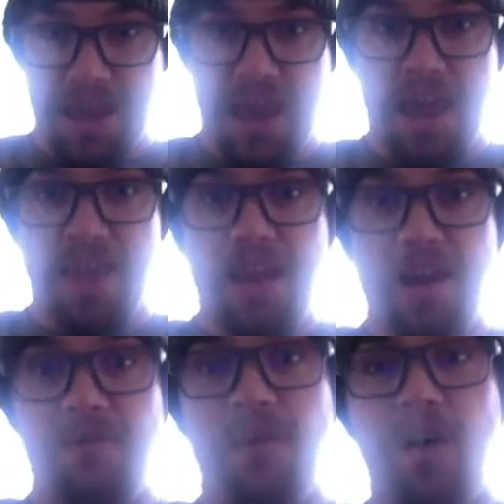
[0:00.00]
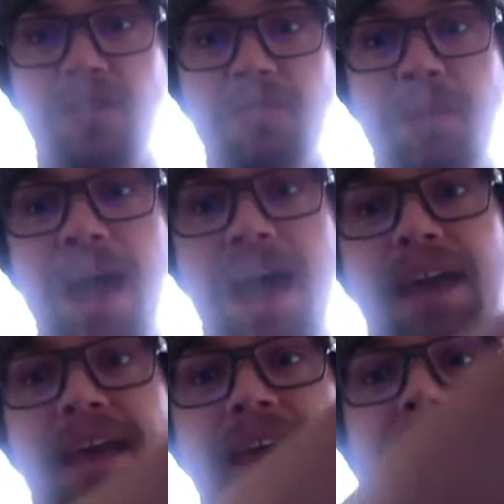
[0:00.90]
And then it falls
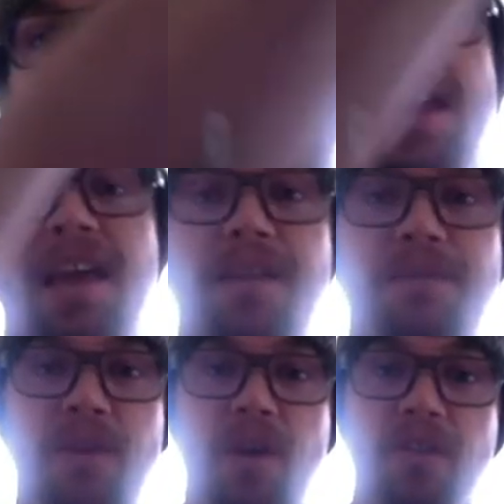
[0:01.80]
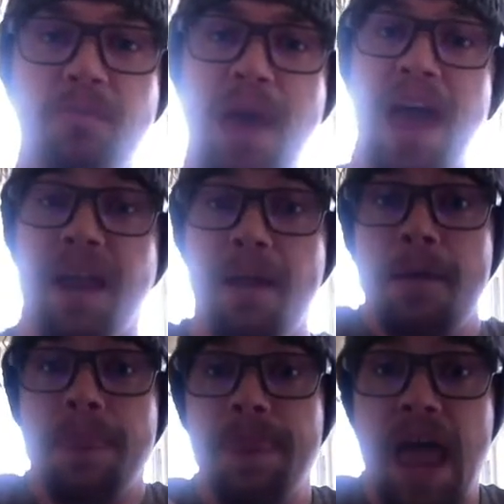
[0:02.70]
back. And it falls back.
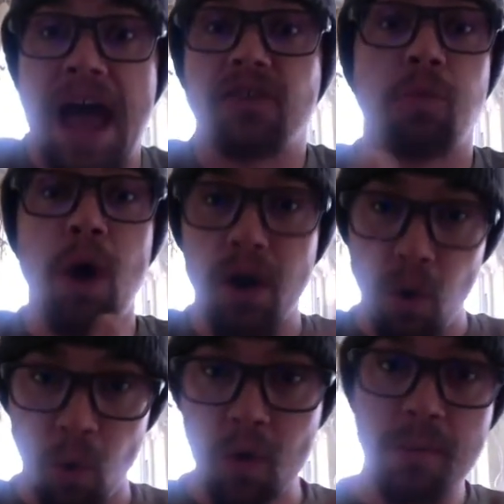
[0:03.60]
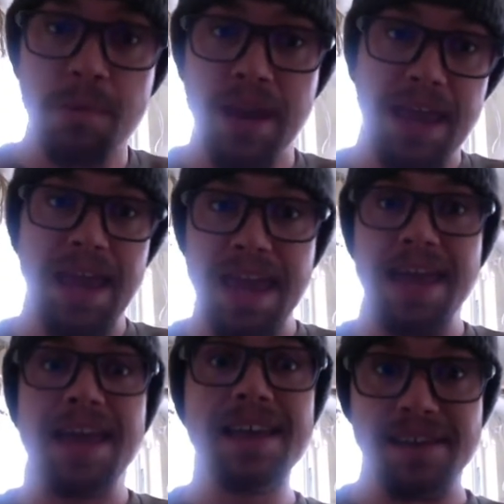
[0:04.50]
That's what orbiting
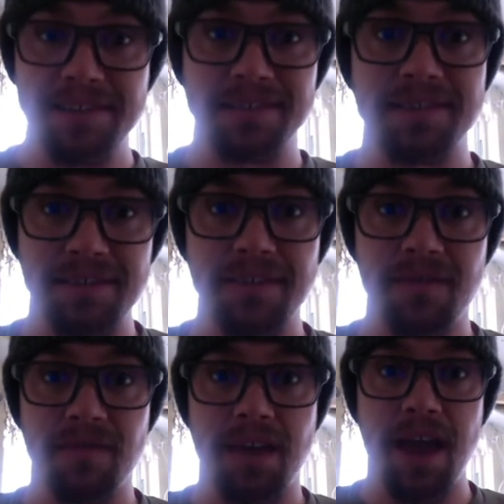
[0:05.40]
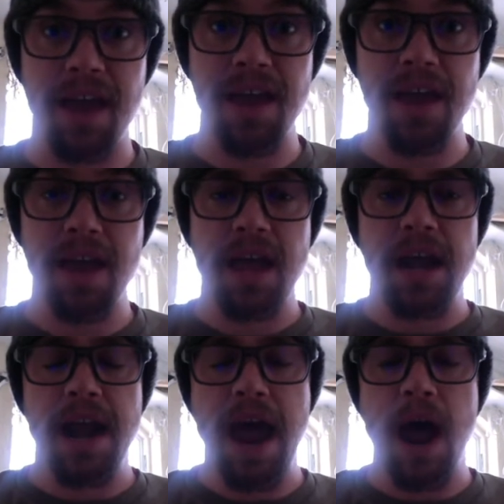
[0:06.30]
is. Okay?
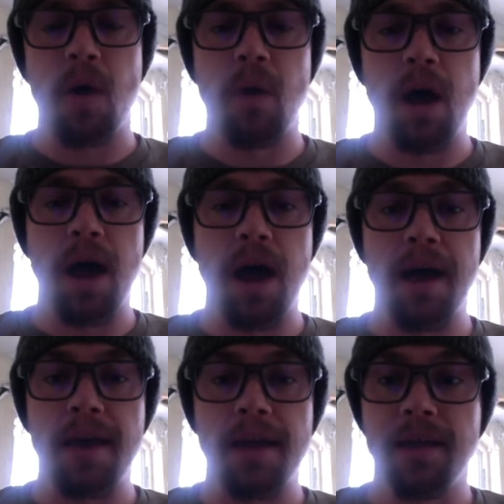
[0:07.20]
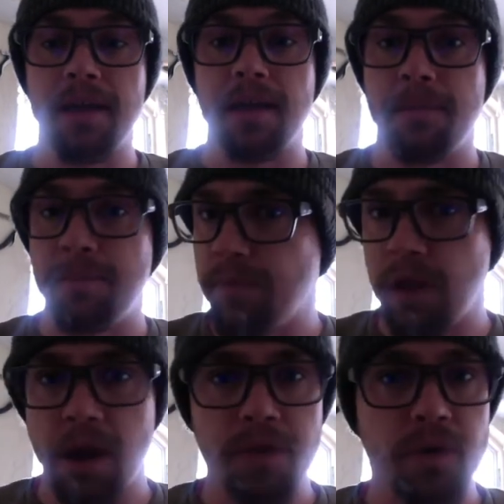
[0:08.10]
Now,
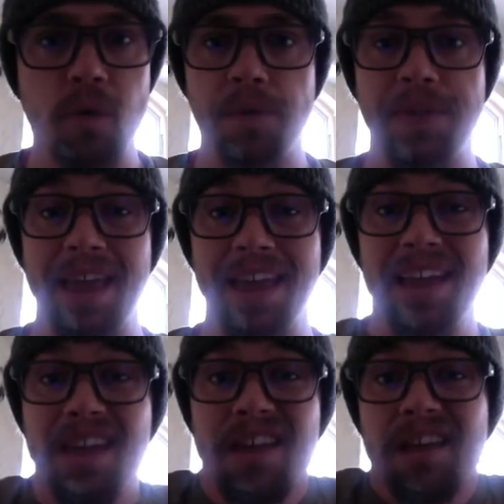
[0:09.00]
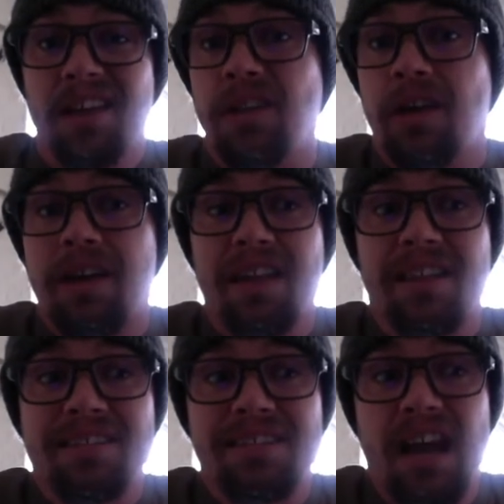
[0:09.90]
another cool thing. Look at
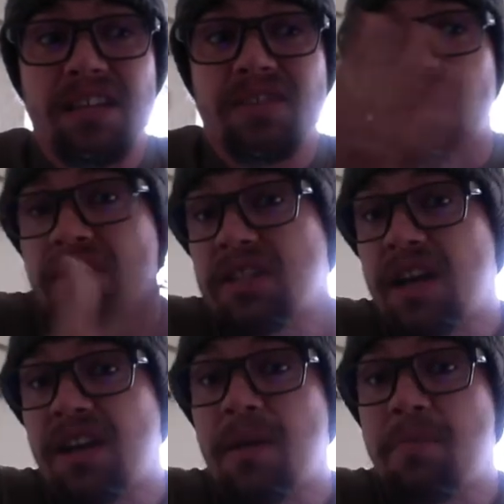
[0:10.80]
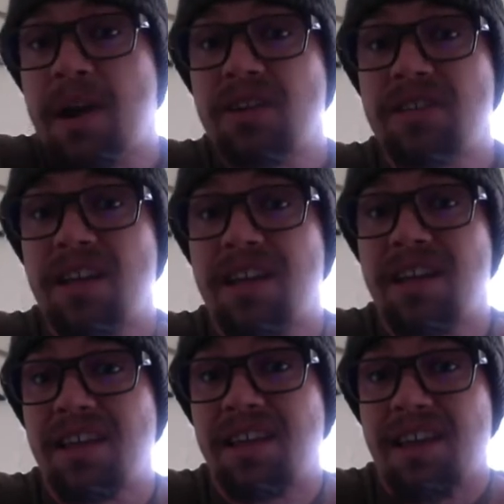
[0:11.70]
the size of our sun compared
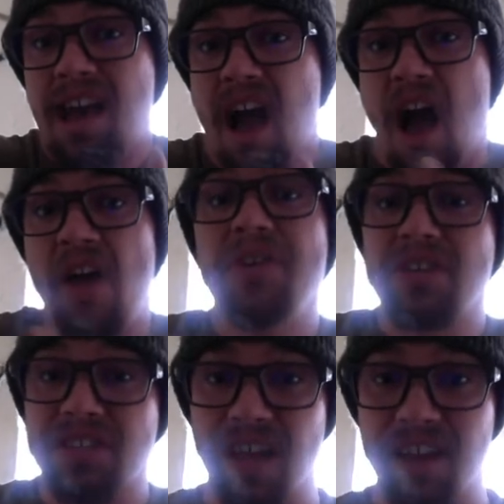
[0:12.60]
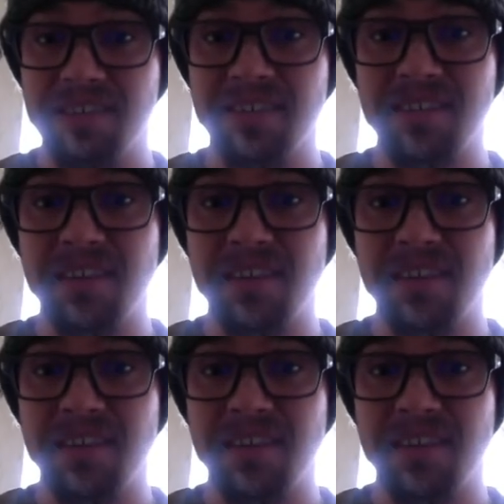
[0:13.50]
to other suns.